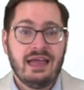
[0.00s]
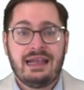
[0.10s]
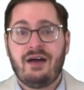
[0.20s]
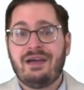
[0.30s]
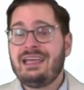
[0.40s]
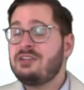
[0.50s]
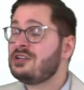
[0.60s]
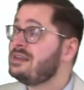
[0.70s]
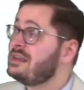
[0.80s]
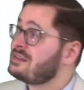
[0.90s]
Now, each
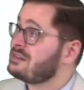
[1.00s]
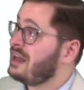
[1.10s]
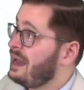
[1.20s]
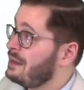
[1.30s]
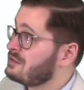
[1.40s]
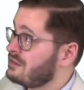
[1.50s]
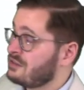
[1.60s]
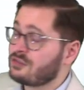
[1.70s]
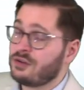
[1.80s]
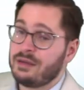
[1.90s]
of these types of
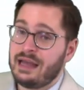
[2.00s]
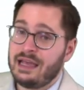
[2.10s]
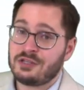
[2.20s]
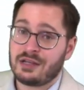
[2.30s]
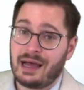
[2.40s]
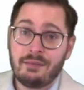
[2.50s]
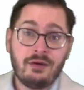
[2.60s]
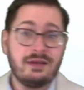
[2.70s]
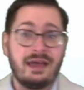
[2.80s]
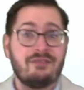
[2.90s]
discrimination, I'm
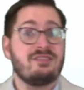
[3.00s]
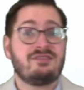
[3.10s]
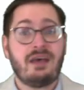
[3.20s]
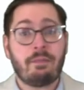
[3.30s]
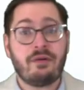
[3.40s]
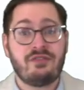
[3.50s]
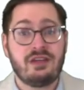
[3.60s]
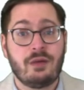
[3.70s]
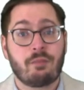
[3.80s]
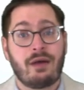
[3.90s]
going to have a separate
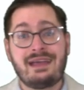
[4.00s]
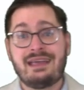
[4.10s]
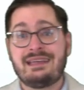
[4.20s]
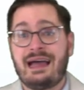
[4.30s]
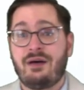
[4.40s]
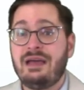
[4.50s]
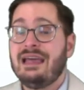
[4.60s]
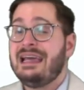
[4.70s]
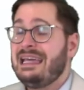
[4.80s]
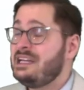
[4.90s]
video breaking down
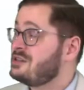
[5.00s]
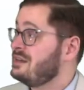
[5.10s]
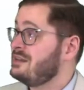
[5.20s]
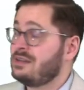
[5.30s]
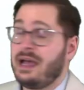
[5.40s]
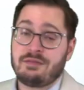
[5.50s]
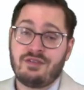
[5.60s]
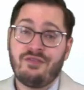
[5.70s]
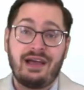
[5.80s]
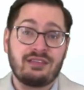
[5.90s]
each of these types.
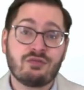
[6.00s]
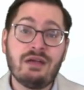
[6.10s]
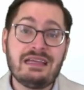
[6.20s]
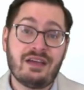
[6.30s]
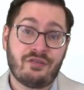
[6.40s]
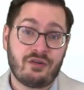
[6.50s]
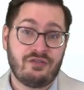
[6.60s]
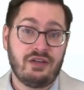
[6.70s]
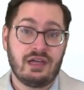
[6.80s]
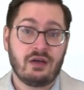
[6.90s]
In fact, 3 different
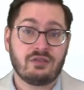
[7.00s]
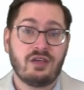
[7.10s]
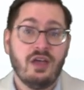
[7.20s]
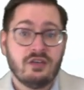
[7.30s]
videos.